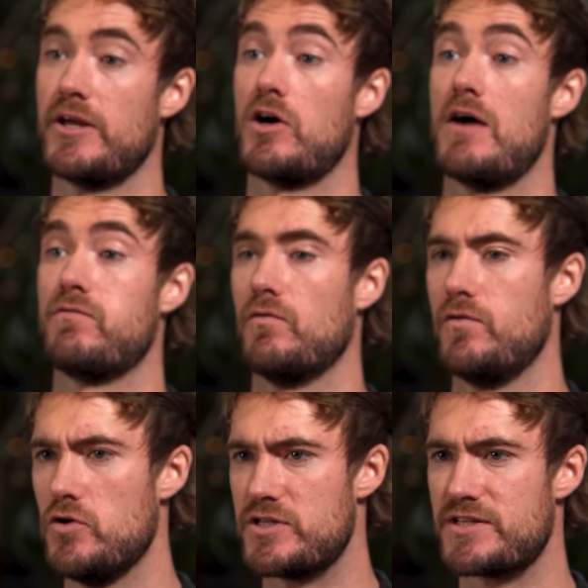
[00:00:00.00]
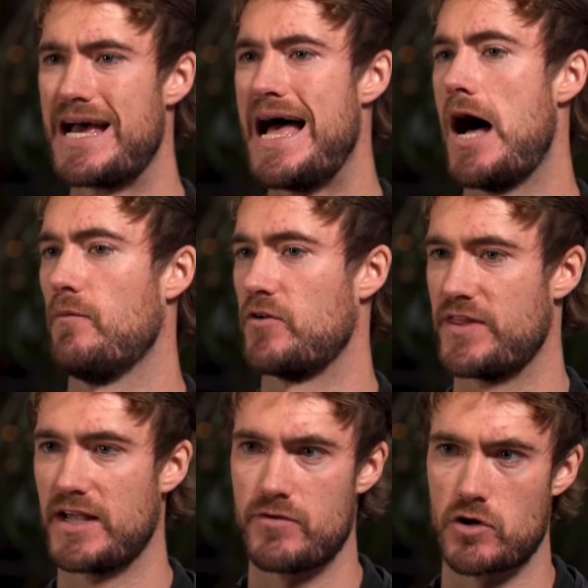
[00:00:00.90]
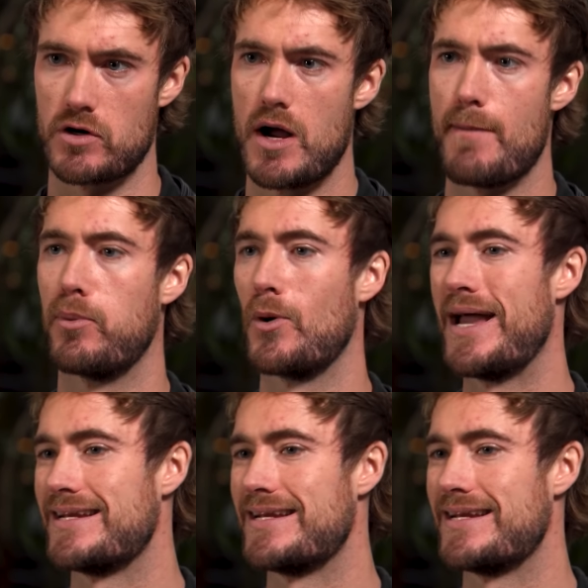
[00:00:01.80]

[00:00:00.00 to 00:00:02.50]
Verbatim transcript: your high flow foods, it's helpful to think of your brain